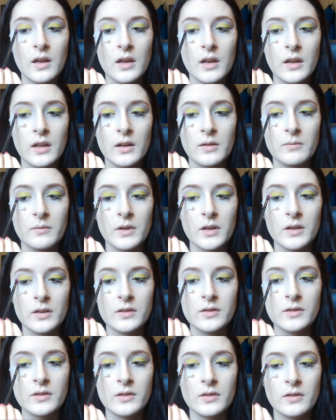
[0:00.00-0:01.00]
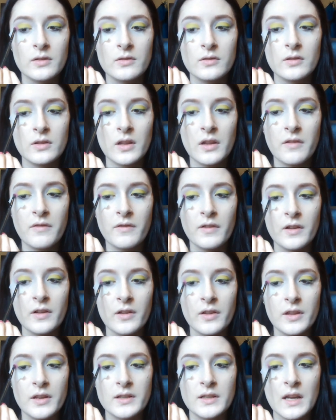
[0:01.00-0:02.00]
and I'm going to slowly
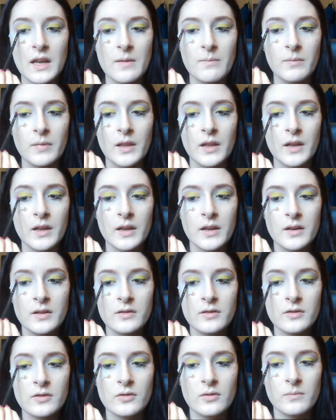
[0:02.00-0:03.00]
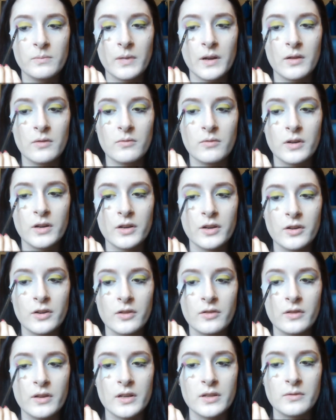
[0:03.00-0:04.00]
follow the tape line to about where your
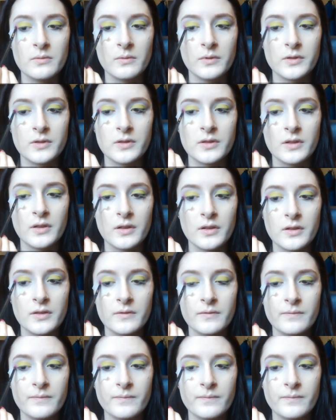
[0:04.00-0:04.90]
crease will start.